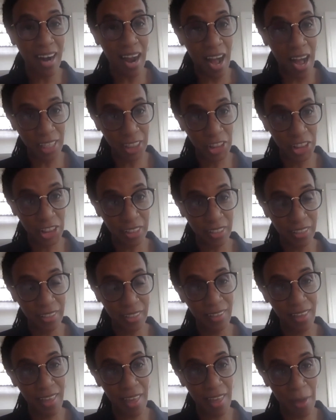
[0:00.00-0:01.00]
Asha
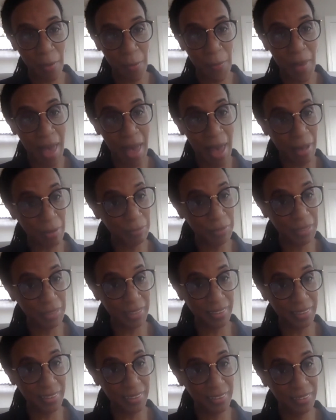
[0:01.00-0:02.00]
M.
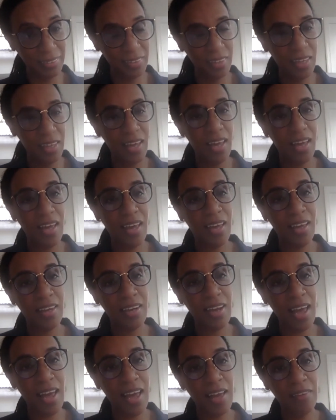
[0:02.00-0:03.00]
Abdil, and
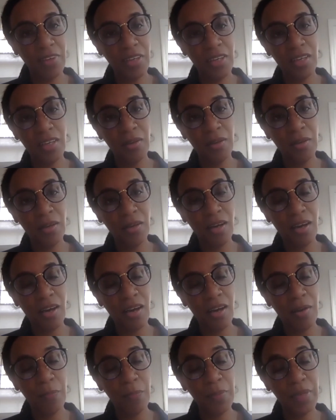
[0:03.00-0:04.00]
I have a
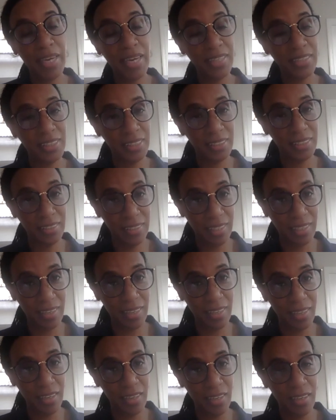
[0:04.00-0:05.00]
PhD